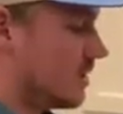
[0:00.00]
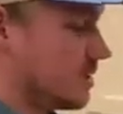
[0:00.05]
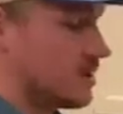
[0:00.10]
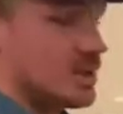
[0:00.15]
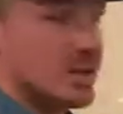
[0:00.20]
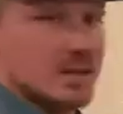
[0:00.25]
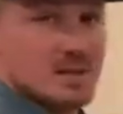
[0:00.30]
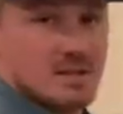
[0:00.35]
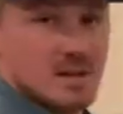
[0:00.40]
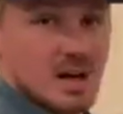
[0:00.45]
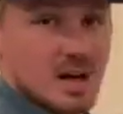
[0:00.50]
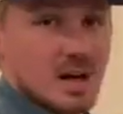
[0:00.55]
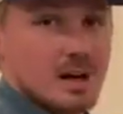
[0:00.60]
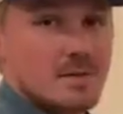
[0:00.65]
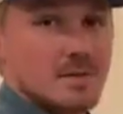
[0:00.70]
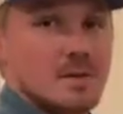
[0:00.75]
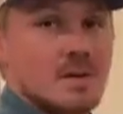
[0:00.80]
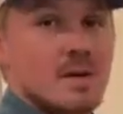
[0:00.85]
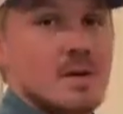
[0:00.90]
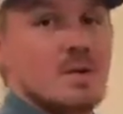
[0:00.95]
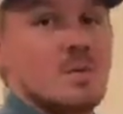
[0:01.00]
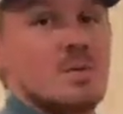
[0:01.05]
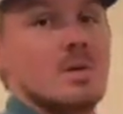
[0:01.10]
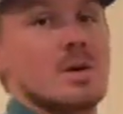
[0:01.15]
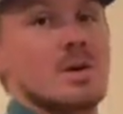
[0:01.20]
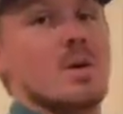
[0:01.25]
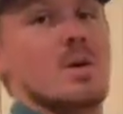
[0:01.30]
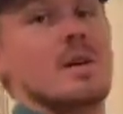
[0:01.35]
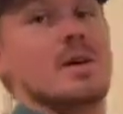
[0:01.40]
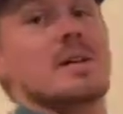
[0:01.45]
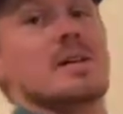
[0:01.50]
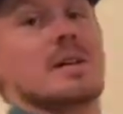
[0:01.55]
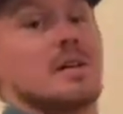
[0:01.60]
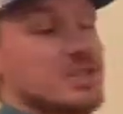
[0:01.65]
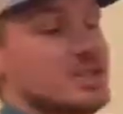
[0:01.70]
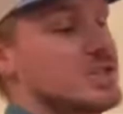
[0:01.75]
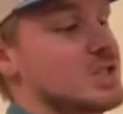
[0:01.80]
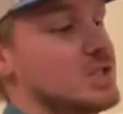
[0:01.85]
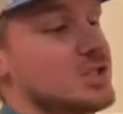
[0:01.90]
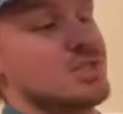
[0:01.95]
shuts off, we're going
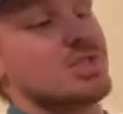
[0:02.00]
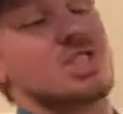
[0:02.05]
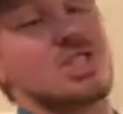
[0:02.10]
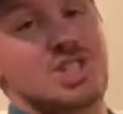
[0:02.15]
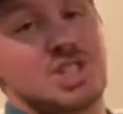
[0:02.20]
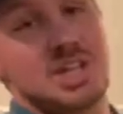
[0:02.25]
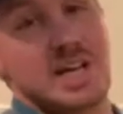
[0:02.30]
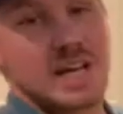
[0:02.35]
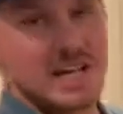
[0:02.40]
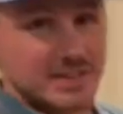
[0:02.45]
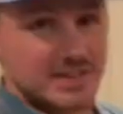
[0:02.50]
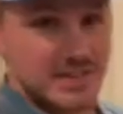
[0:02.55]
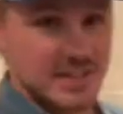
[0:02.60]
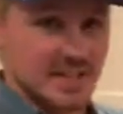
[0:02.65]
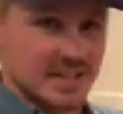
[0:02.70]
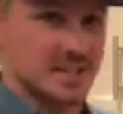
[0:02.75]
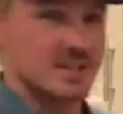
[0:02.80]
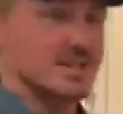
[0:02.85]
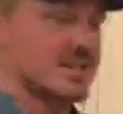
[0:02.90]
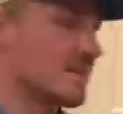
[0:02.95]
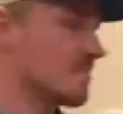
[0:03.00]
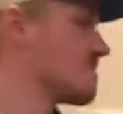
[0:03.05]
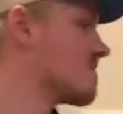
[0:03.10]
to shake this